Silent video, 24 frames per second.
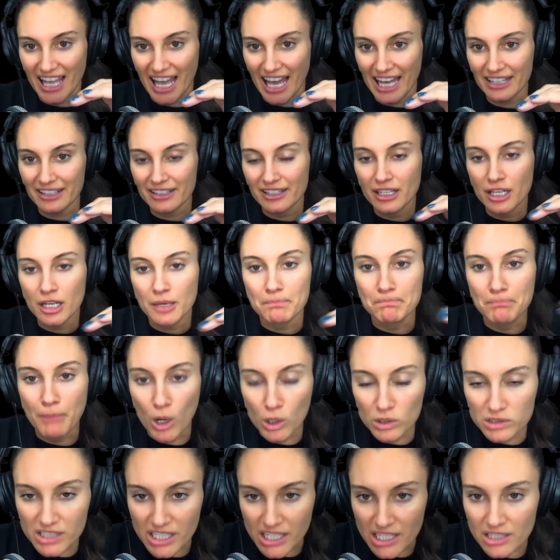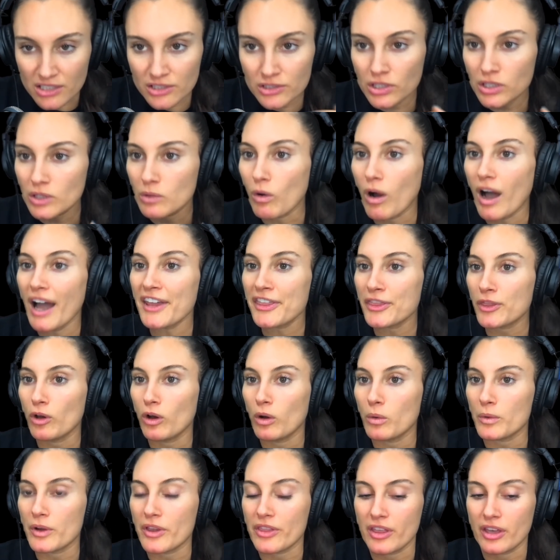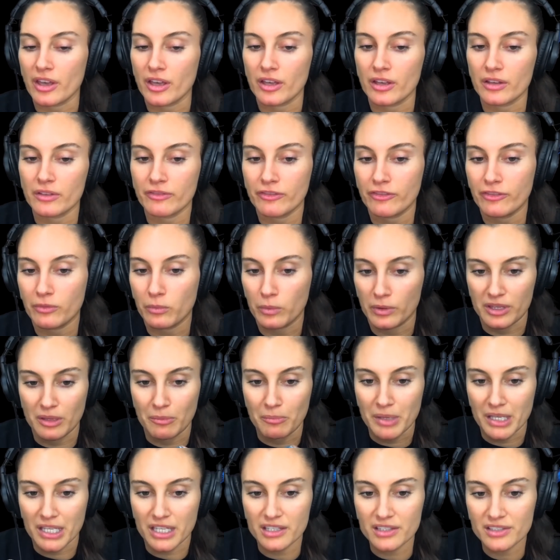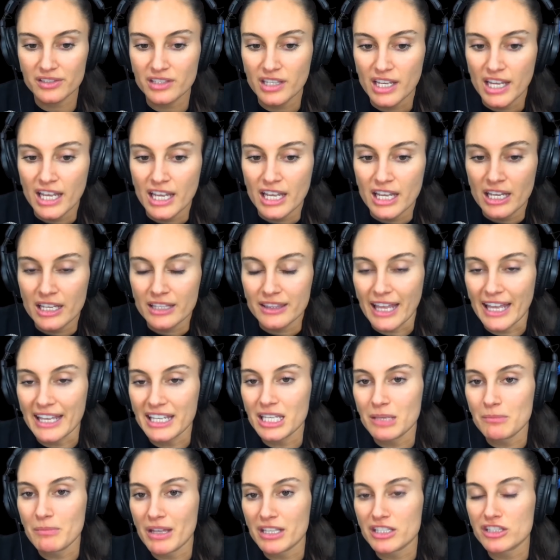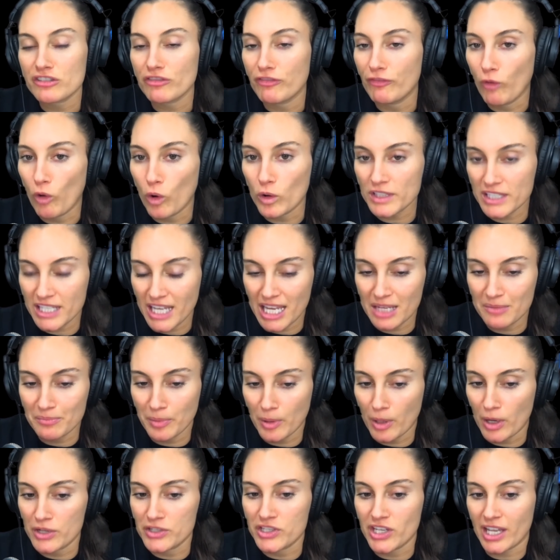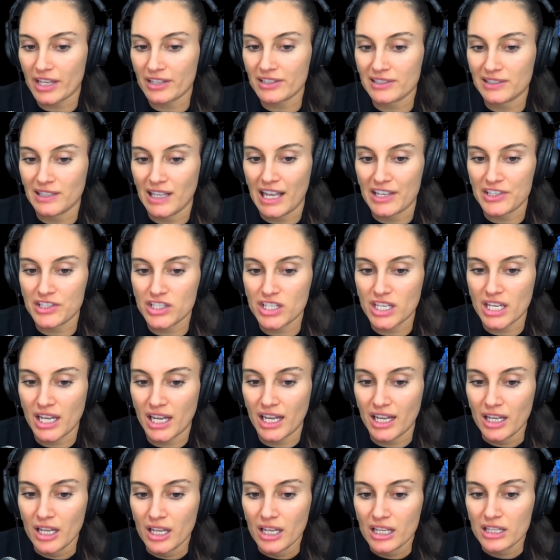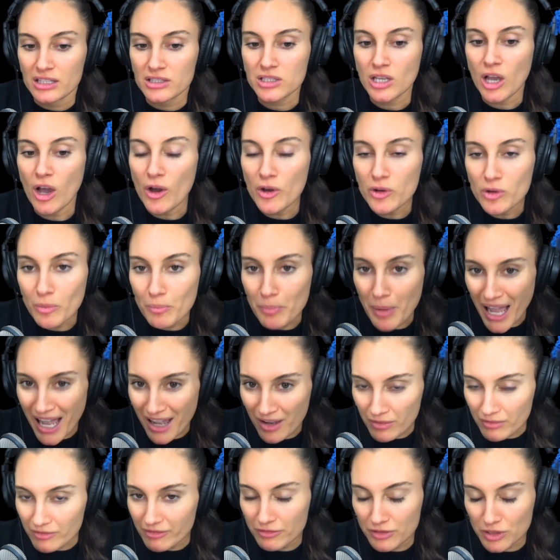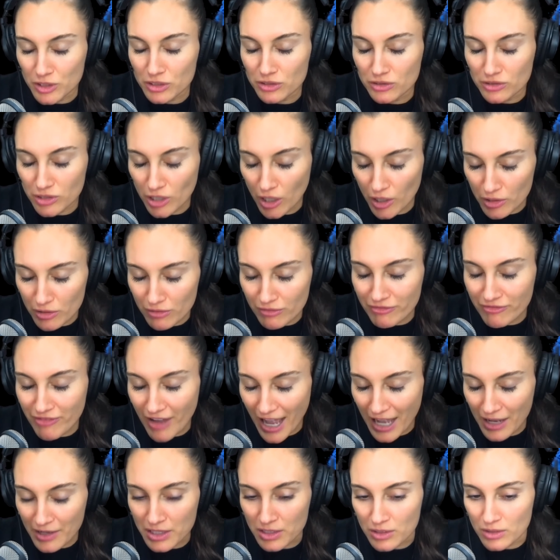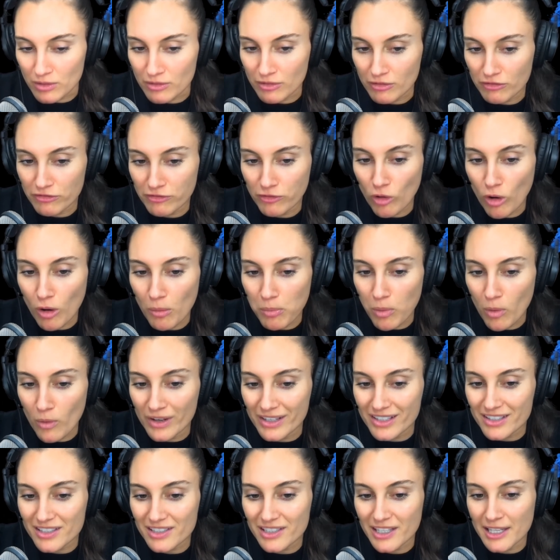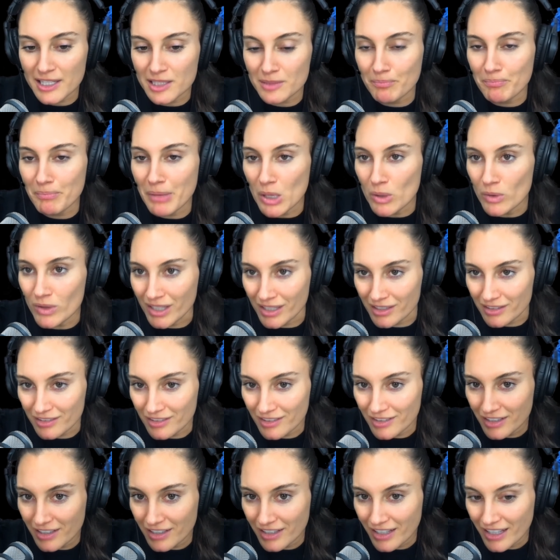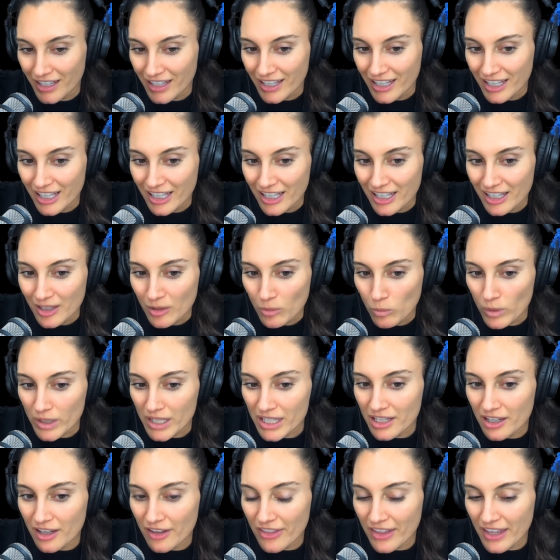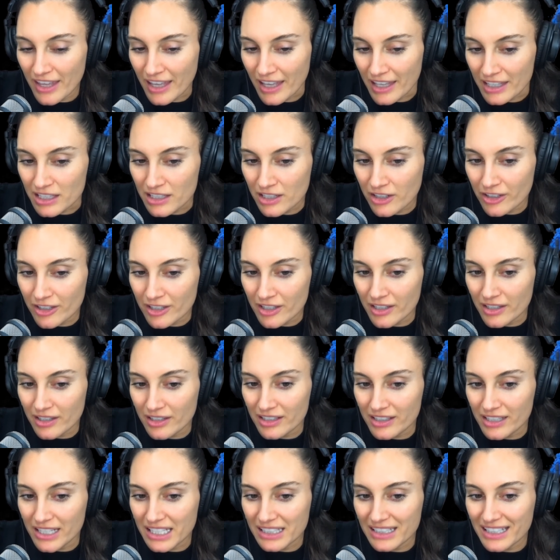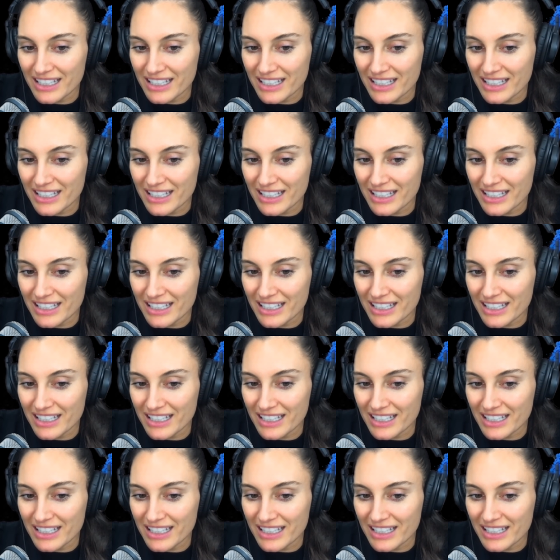that, Multiplex, who I thought were the were the biggest, they commenced 14 projects last year. Total bout, total value 4.6 billion. What do you got there? You got a so you're